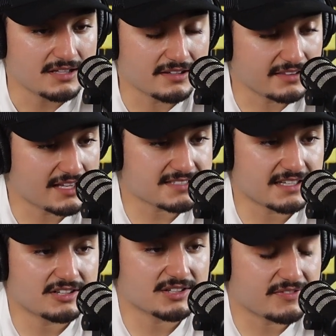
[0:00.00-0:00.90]
Nothing I
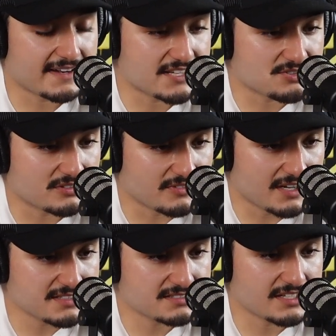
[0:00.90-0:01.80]
say here is financial advice.